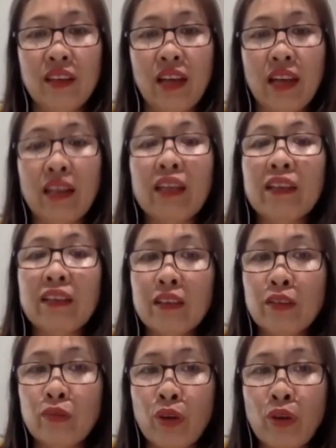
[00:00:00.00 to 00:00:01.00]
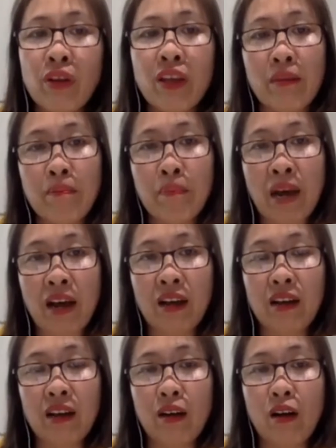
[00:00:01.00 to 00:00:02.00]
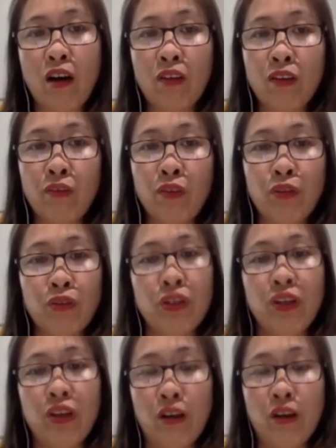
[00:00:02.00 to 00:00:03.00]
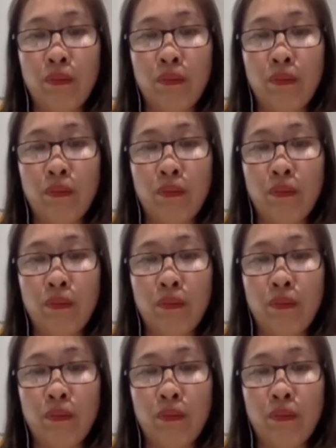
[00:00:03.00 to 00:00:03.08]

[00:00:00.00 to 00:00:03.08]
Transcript: And it really impacts on the future of